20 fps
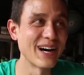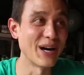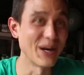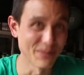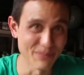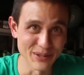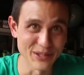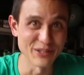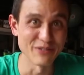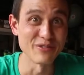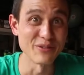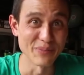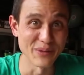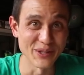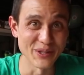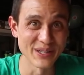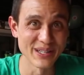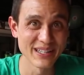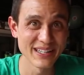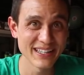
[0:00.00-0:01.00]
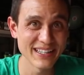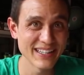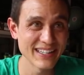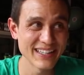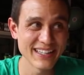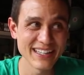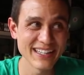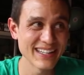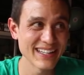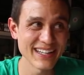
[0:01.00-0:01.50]
unbelievable.
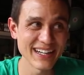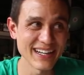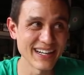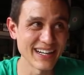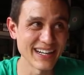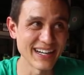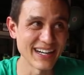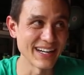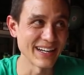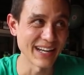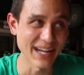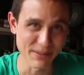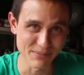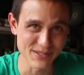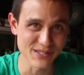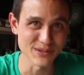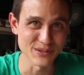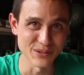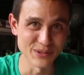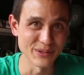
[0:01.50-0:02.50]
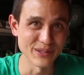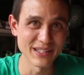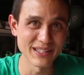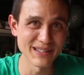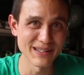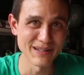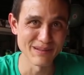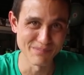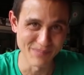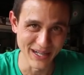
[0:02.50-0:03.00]
An absolute
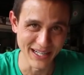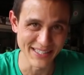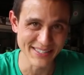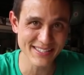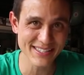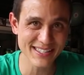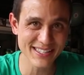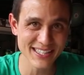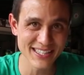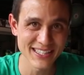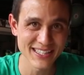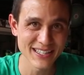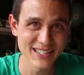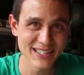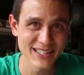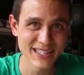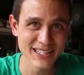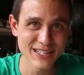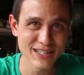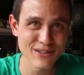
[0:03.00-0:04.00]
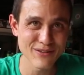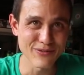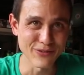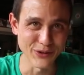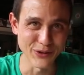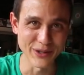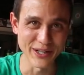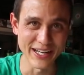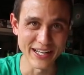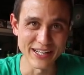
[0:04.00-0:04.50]
must
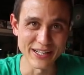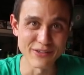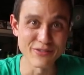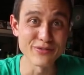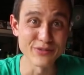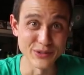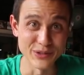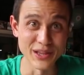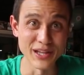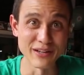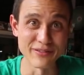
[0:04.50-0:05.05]
for any food